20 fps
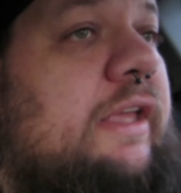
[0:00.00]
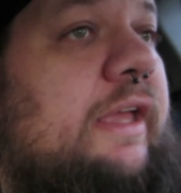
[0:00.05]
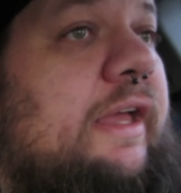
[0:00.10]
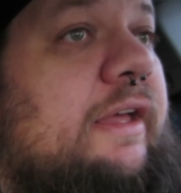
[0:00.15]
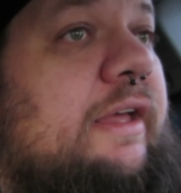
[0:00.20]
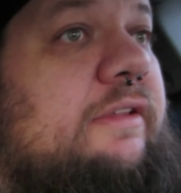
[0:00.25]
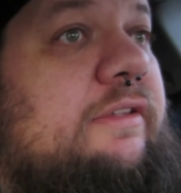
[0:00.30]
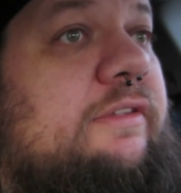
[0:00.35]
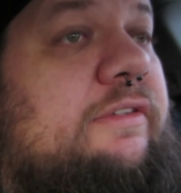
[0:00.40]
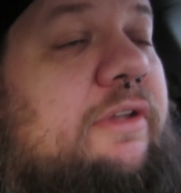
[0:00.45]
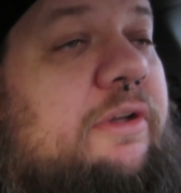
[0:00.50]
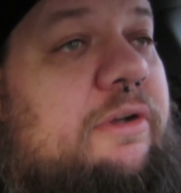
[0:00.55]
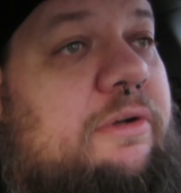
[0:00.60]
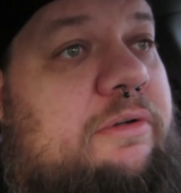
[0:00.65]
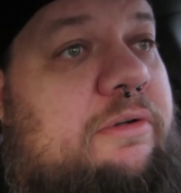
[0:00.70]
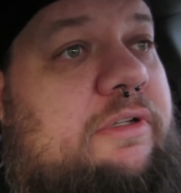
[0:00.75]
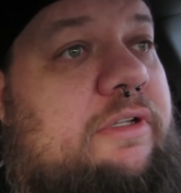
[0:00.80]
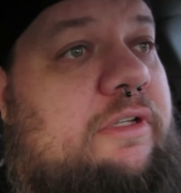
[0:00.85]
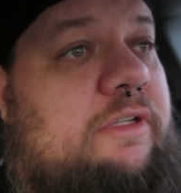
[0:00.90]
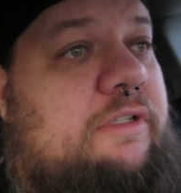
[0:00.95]
yeah,
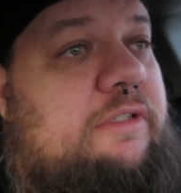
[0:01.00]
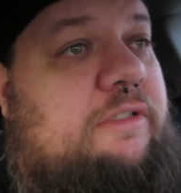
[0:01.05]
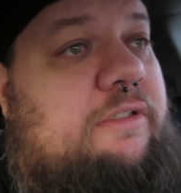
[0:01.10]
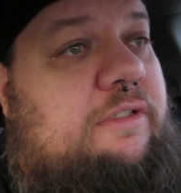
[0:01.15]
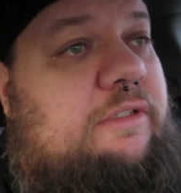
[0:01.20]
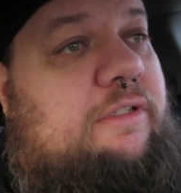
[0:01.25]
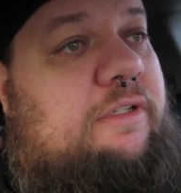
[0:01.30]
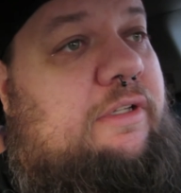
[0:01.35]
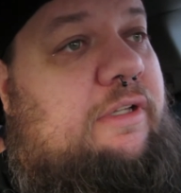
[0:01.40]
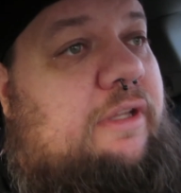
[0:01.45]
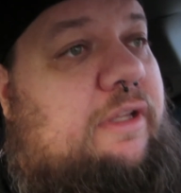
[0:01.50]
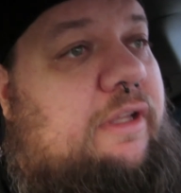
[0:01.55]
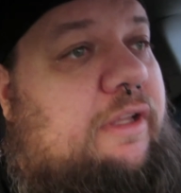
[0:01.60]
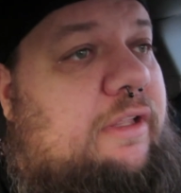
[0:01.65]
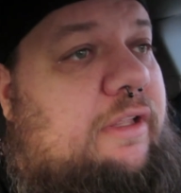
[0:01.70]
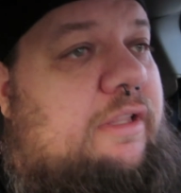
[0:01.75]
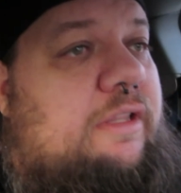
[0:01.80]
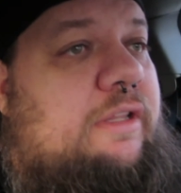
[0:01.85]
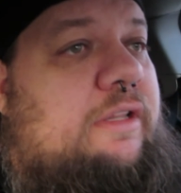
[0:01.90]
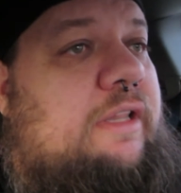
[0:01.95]
so
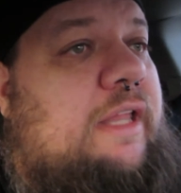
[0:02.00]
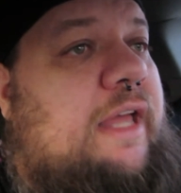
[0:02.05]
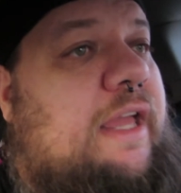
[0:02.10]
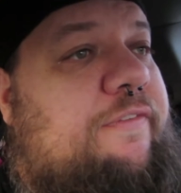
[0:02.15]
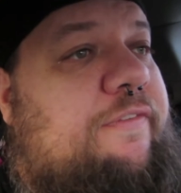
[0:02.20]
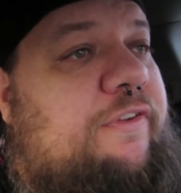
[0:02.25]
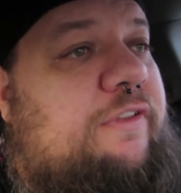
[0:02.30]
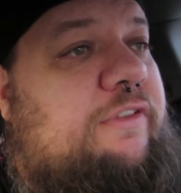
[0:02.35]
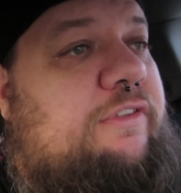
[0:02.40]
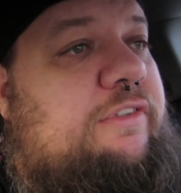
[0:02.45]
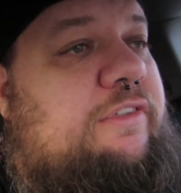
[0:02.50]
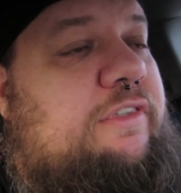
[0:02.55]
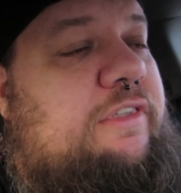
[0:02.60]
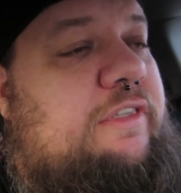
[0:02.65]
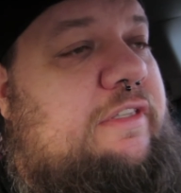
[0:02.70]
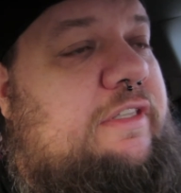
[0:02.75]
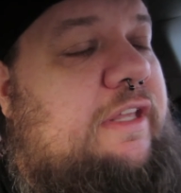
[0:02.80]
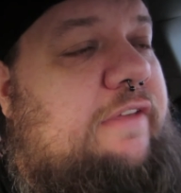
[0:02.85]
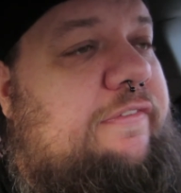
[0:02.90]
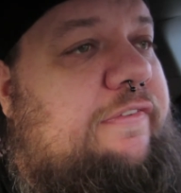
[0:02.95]
life has
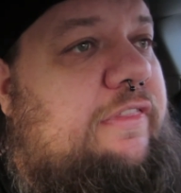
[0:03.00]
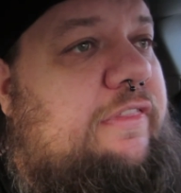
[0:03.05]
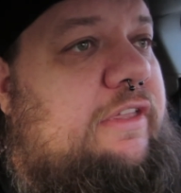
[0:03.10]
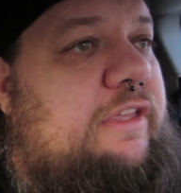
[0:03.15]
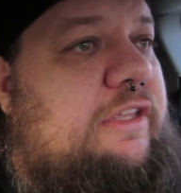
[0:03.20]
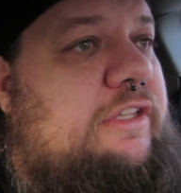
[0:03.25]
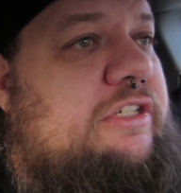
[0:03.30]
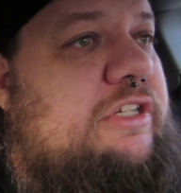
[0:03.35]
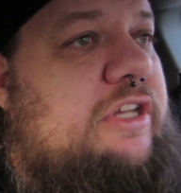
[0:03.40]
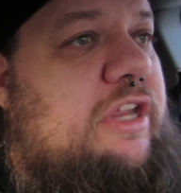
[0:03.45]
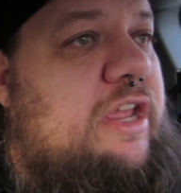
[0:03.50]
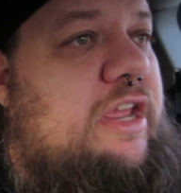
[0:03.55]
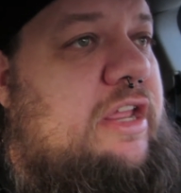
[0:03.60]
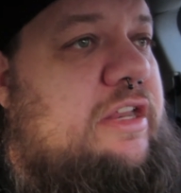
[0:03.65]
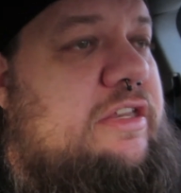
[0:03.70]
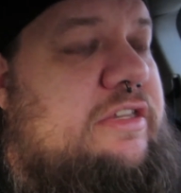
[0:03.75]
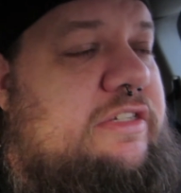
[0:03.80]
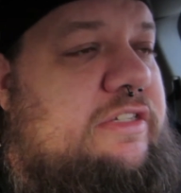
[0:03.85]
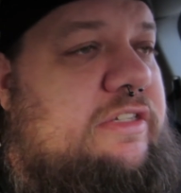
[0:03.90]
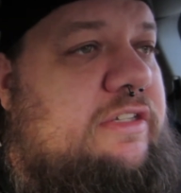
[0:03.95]
definitely
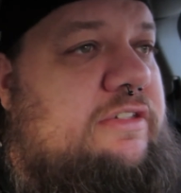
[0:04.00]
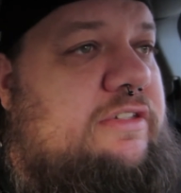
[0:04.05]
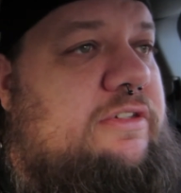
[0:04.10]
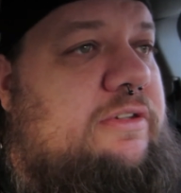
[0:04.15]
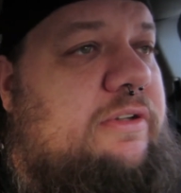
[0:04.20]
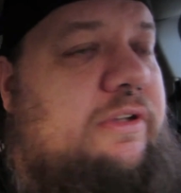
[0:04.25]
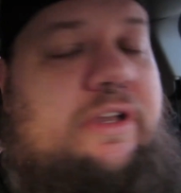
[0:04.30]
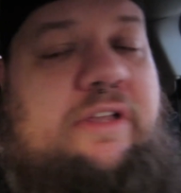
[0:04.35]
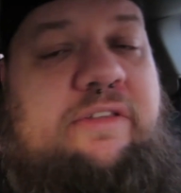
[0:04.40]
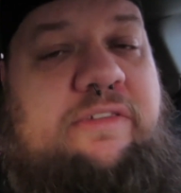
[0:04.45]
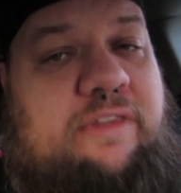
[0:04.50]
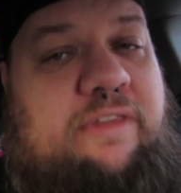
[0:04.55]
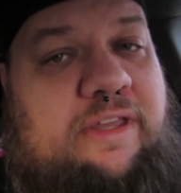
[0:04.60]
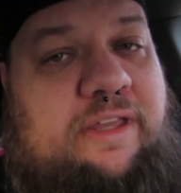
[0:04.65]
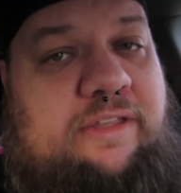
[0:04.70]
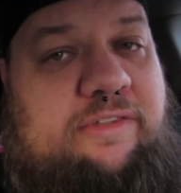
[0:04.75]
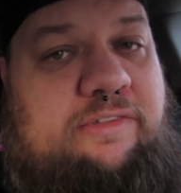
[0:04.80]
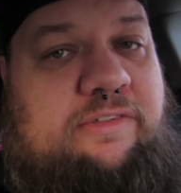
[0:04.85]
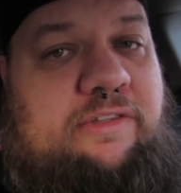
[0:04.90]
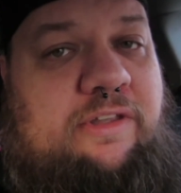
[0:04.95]
changed since you guys
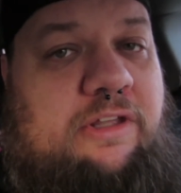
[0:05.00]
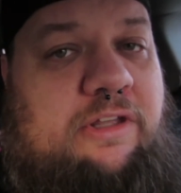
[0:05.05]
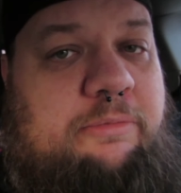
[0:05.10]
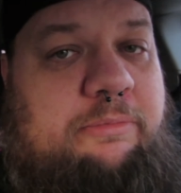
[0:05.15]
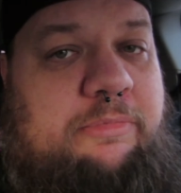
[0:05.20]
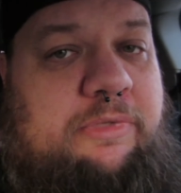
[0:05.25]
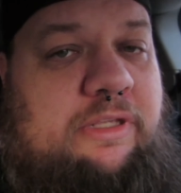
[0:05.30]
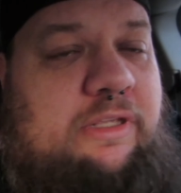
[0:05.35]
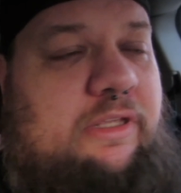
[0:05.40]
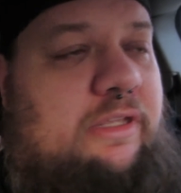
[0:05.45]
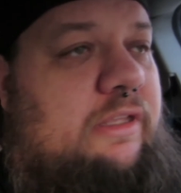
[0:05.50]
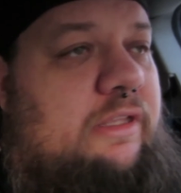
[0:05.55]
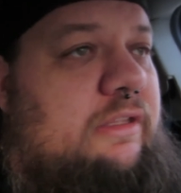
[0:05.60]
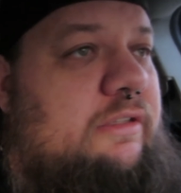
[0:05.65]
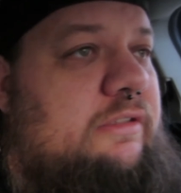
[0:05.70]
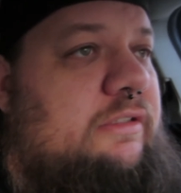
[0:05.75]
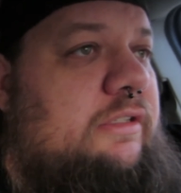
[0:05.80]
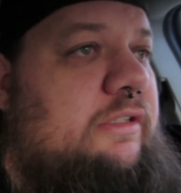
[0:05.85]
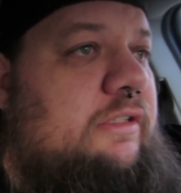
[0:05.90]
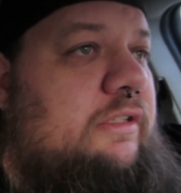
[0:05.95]
last saw me
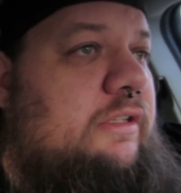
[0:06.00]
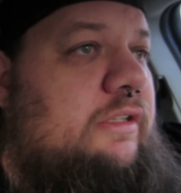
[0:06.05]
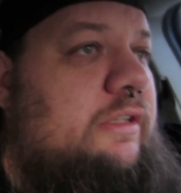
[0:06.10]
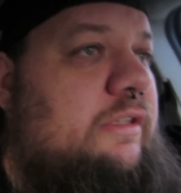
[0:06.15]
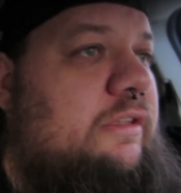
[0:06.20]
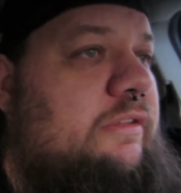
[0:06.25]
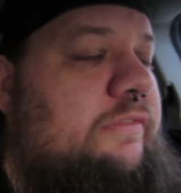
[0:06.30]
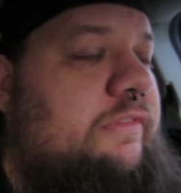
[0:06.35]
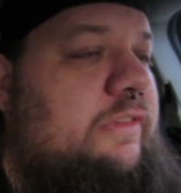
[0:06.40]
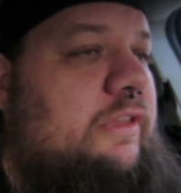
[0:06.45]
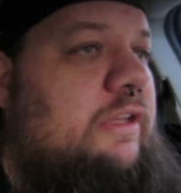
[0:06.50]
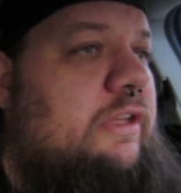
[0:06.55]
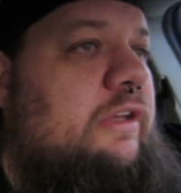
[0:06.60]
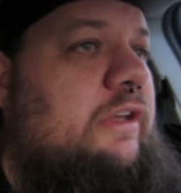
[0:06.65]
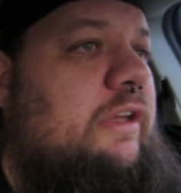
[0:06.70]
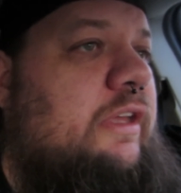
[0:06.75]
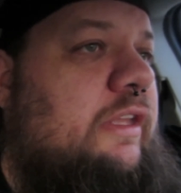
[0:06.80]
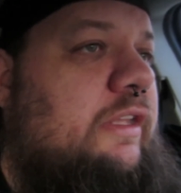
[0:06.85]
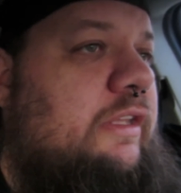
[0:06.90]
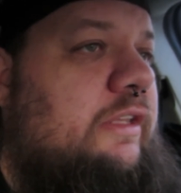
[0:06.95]
on, on the
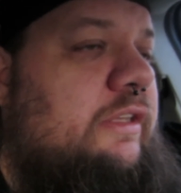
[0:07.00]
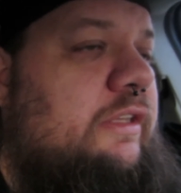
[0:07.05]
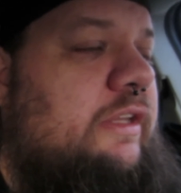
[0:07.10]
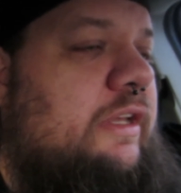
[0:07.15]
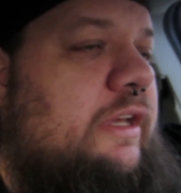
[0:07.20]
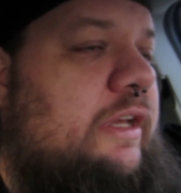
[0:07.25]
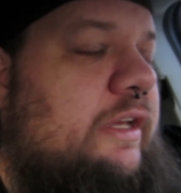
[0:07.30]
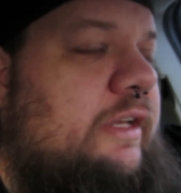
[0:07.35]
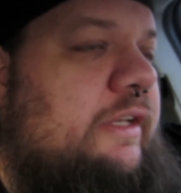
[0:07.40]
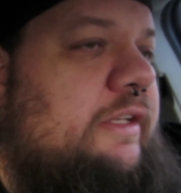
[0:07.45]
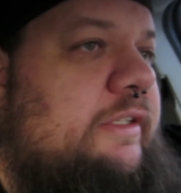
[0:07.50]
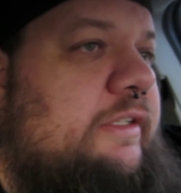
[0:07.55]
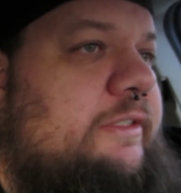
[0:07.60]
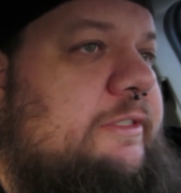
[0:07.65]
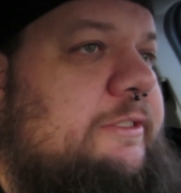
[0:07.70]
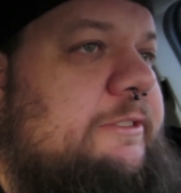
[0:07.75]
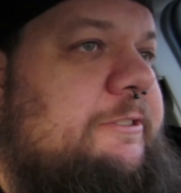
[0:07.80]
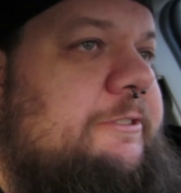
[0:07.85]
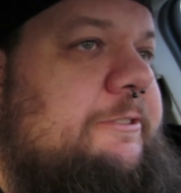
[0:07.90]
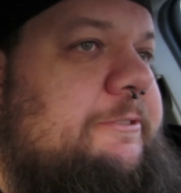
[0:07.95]
vlog, and uh,
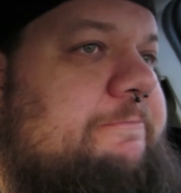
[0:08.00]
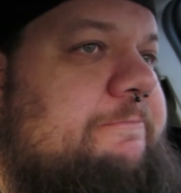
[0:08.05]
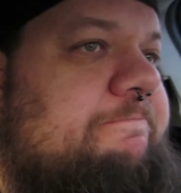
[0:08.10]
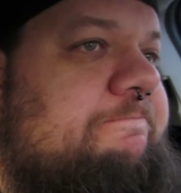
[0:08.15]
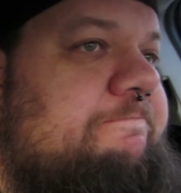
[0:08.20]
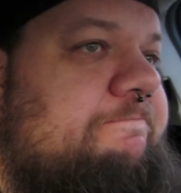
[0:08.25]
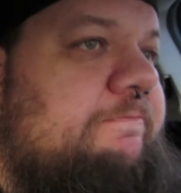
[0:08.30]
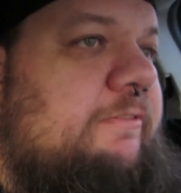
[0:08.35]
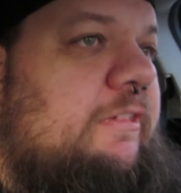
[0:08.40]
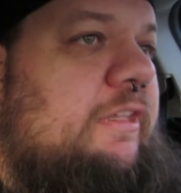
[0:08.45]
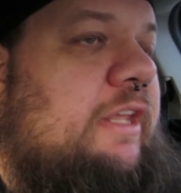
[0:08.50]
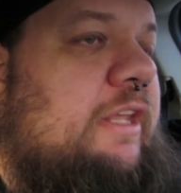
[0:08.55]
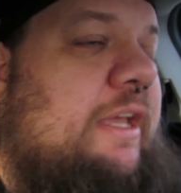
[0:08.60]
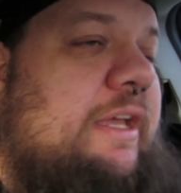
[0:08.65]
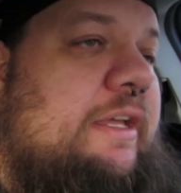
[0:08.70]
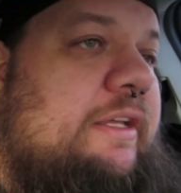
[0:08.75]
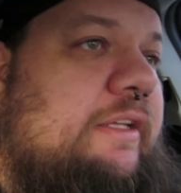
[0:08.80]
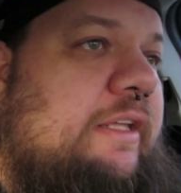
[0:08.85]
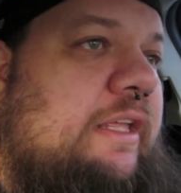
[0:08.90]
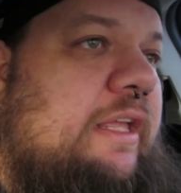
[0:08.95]

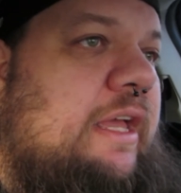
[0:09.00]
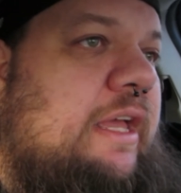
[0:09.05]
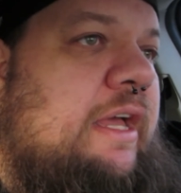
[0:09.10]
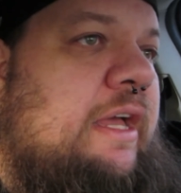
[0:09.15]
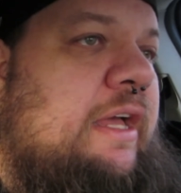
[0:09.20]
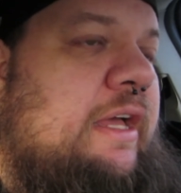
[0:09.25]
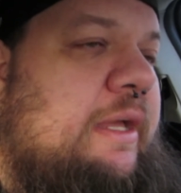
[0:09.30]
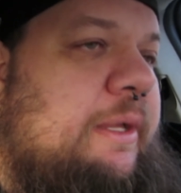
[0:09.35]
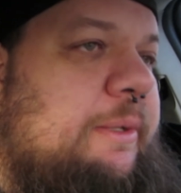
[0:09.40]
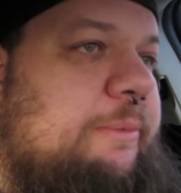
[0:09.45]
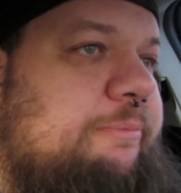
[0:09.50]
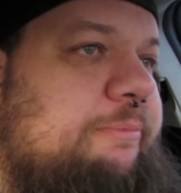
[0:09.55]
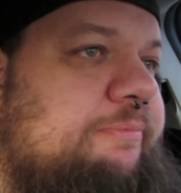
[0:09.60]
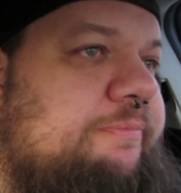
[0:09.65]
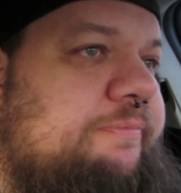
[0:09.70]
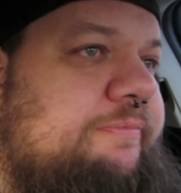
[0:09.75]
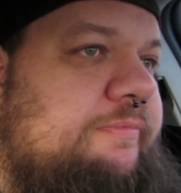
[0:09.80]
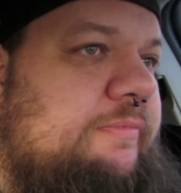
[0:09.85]
yeah, um,